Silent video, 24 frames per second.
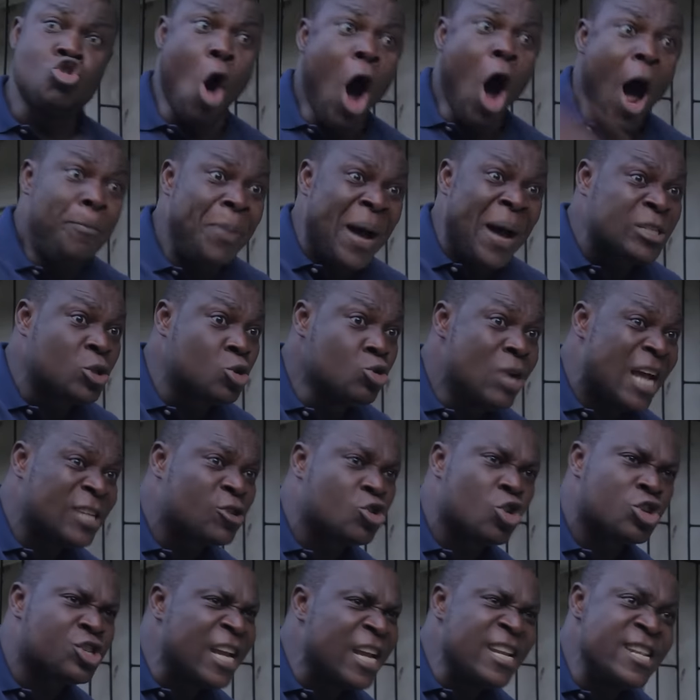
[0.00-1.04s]
Go back to that
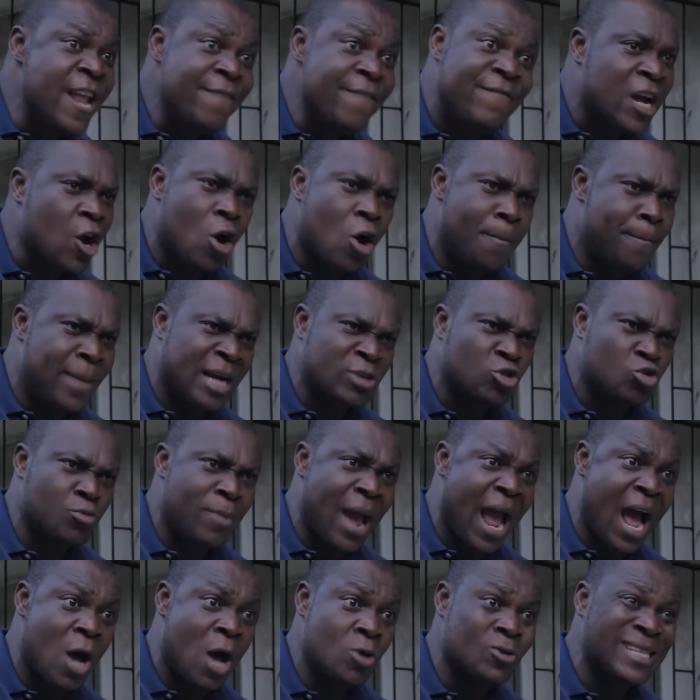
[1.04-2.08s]
church and never come back to
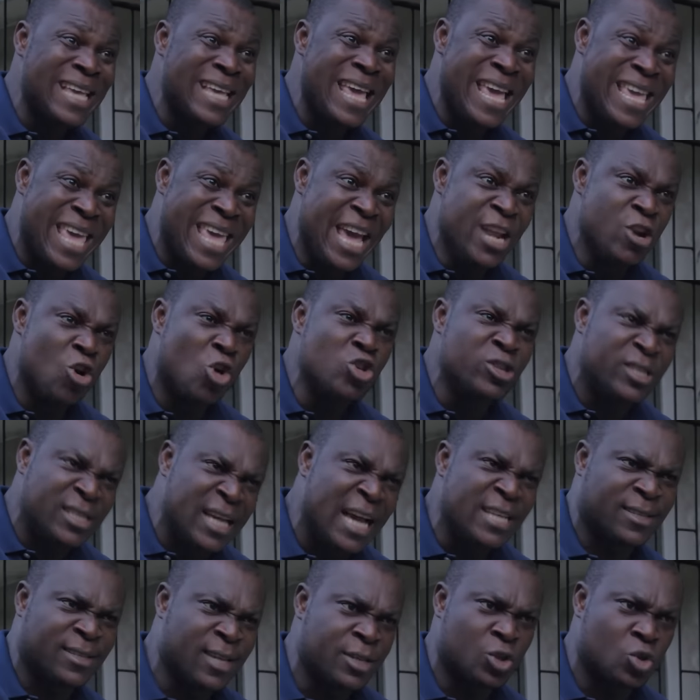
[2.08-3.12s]
my house again until
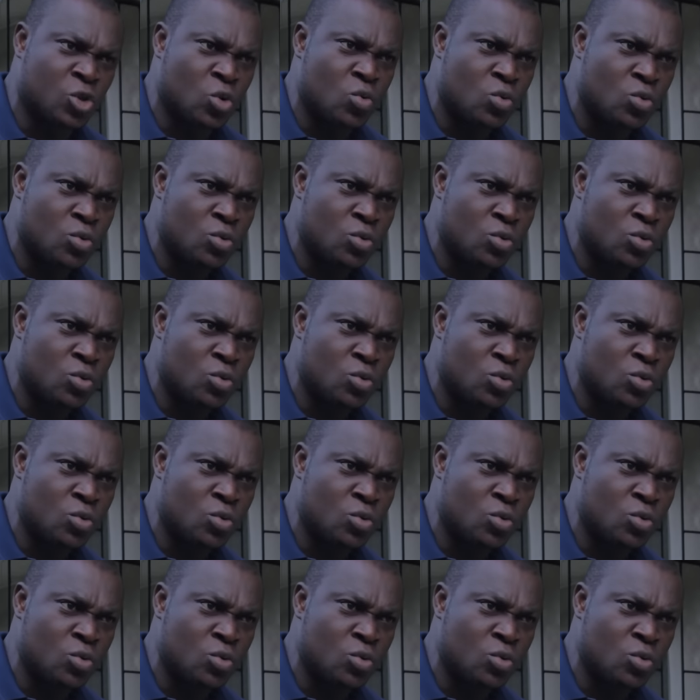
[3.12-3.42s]
I say so.